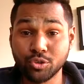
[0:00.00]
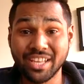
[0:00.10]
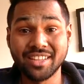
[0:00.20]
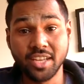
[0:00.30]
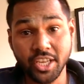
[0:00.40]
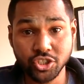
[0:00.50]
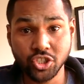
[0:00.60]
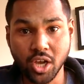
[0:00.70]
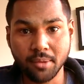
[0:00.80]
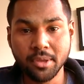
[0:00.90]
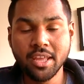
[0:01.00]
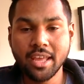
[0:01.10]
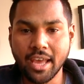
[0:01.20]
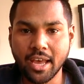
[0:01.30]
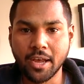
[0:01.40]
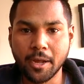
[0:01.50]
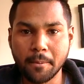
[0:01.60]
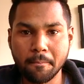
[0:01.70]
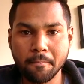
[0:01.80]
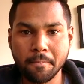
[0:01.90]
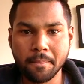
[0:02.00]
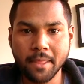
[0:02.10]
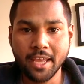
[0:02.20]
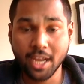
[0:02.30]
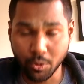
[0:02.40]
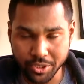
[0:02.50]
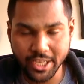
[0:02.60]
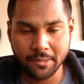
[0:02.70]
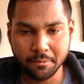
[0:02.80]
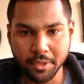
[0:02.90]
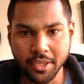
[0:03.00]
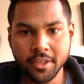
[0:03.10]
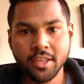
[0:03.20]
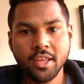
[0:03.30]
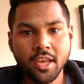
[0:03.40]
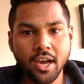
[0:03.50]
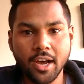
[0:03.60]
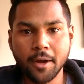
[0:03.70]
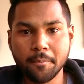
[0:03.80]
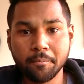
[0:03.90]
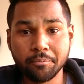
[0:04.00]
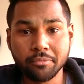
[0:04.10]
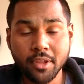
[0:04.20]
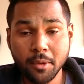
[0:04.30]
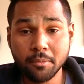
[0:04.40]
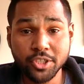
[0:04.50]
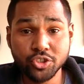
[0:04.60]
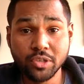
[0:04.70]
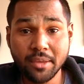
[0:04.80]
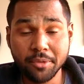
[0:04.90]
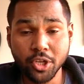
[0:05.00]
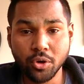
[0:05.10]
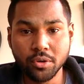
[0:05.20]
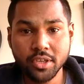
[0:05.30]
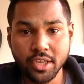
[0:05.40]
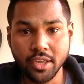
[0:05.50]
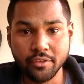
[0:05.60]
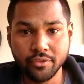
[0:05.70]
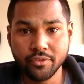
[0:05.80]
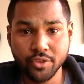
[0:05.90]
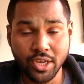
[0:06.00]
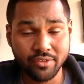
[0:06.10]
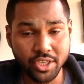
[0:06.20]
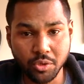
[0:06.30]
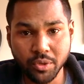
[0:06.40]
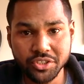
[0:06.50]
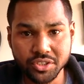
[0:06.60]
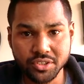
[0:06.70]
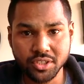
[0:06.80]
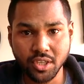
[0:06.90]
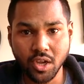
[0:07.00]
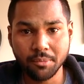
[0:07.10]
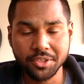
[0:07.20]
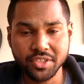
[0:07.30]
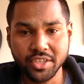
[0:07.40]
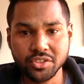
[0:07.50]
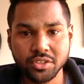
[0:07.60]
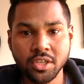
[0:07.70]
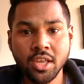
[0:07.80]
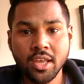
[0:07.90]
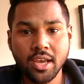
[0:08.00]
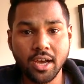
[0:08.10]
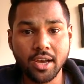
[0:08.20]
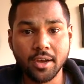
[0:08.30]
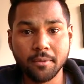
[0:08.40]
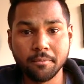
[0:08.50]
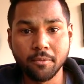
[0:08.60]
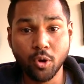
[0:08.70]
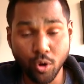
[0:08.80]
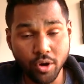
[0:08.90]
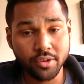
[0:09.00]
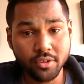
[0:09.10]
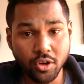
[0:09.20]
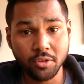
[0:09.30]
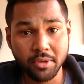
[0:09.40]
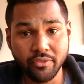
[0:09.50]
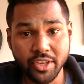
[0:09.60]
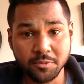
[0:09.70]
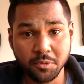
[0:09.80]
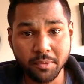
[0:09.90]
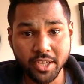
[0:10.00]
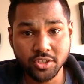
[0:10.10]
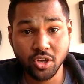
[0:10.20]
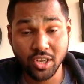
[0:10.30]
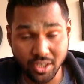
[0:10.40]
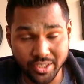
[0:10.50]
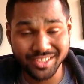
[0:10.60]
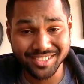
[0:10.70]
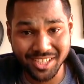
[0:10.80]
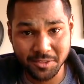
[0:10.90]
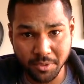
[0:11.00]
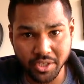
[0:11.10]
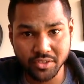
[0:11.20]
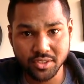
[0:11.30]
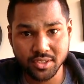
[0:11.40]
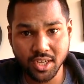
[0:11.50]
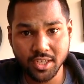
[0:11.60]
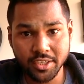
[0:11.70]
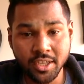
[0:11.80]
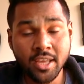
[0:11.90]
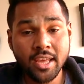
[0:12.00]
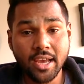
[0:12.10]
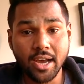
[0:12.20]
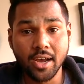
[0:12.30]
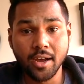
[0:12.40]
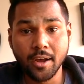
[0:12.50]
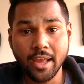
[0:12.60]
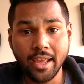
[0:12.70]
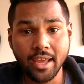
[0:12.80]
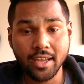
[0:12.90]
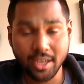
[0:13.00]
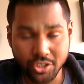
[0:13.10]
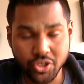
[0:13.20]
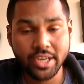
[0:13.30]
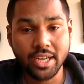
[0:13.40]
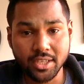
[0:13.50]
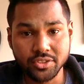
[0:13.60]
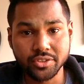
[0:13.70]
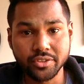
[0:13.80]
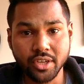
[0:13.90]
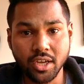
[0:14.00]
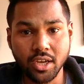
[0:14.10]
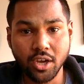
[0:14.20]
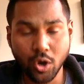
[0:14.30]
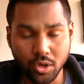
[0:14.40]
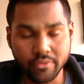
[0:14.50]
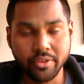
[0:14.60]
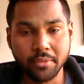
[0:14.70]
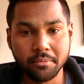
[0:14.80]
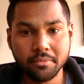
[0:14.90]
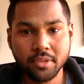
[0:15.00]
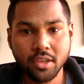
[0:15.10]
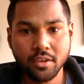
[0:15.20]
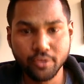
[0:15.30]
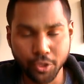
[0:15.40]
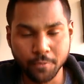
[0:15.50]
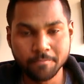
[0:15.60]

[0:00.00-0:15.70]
get the next job, and how it helped me. Please do let me know if you have any questions in the comment section, or on my Facebook page called Learnings and Experiences in Ireland, and I'll try and answer all of them for you.